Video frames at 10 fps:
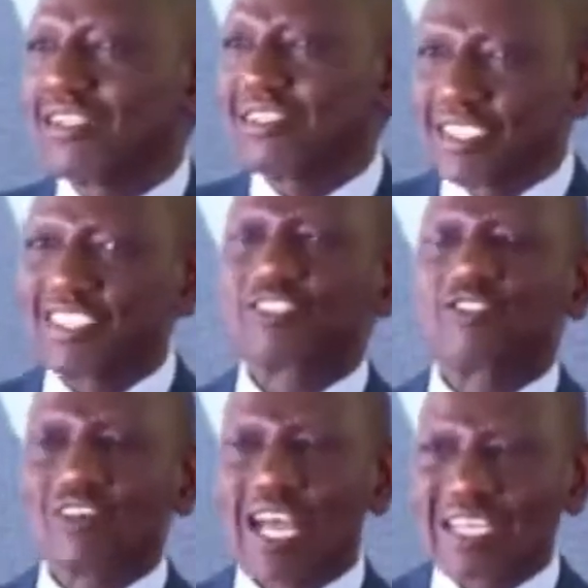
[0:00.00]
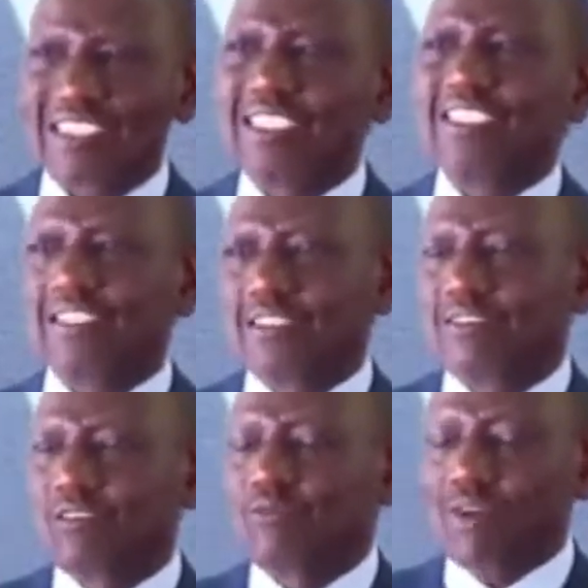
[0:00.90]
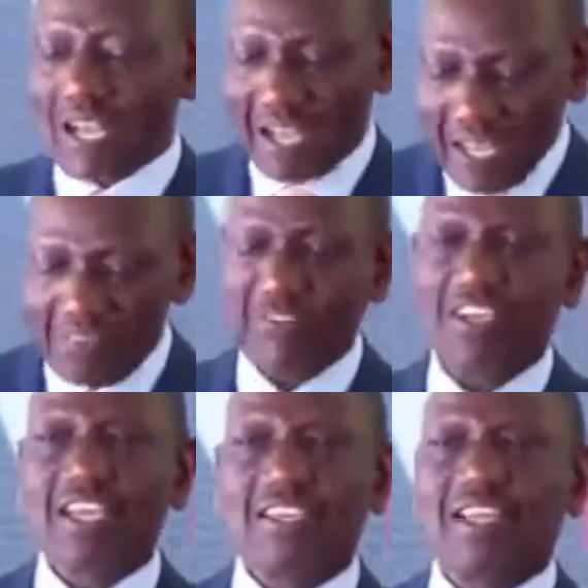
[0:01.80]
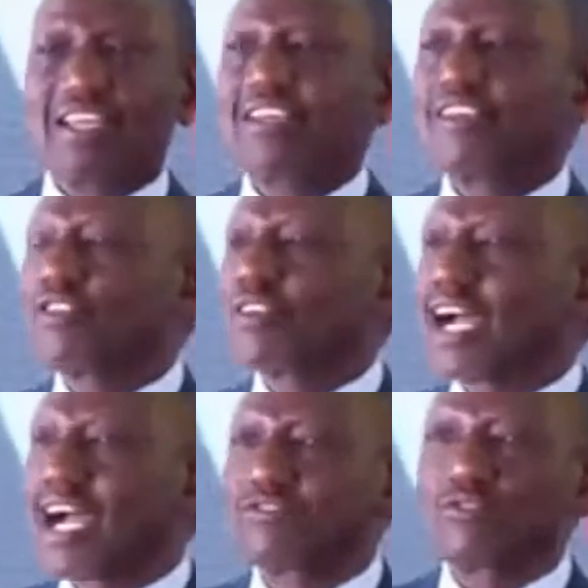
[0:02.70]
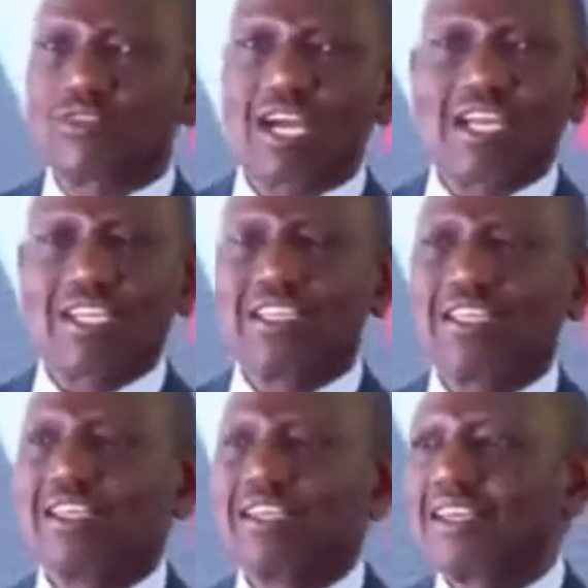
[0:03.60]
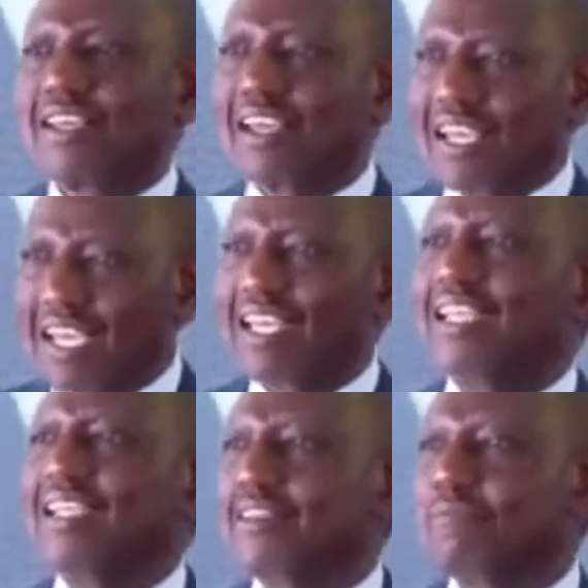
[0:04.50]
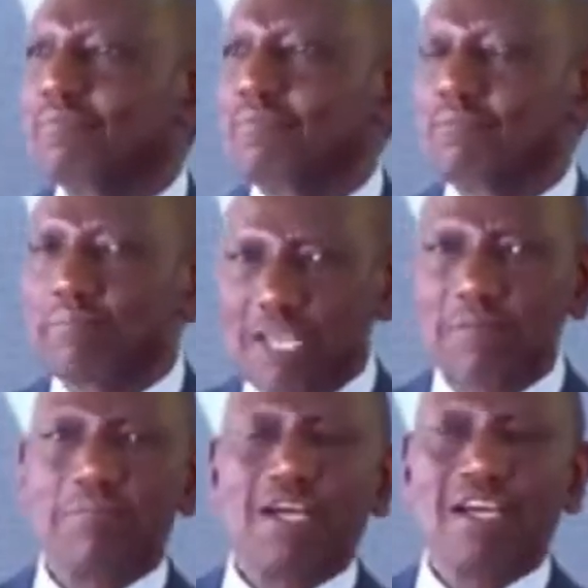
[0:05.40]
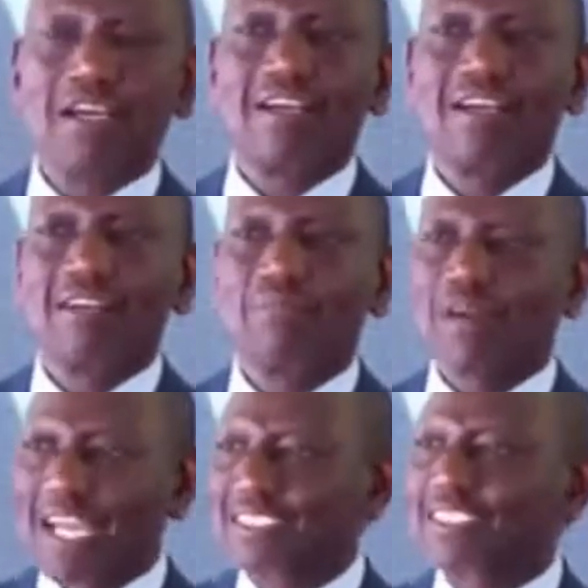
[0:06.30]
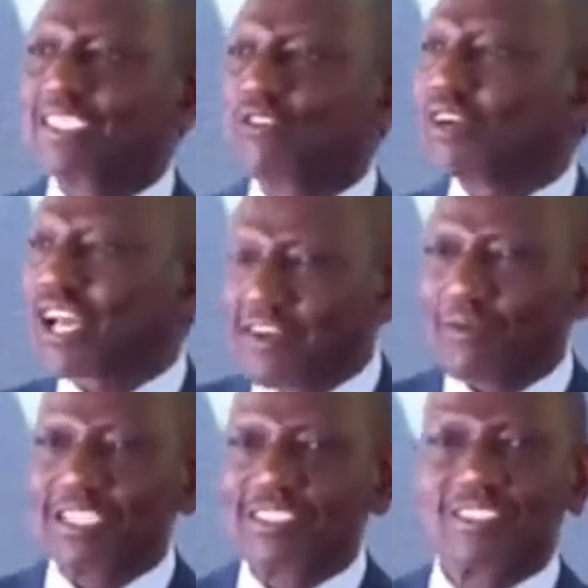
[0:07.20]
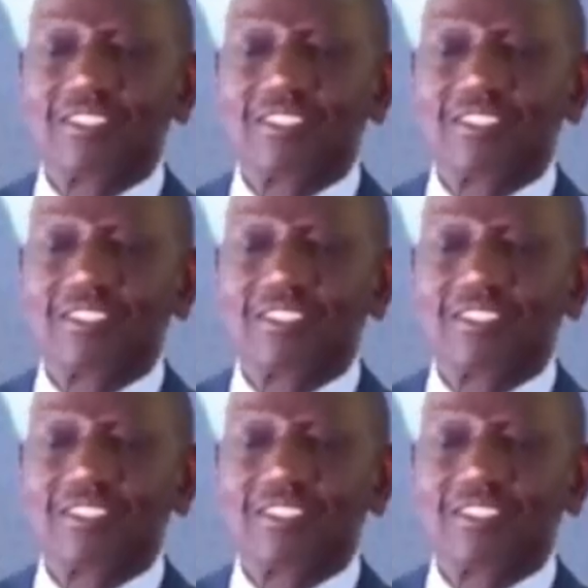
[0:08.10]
digital ID, where every Kenyan don't have to carry any paper, plastic or otherwise,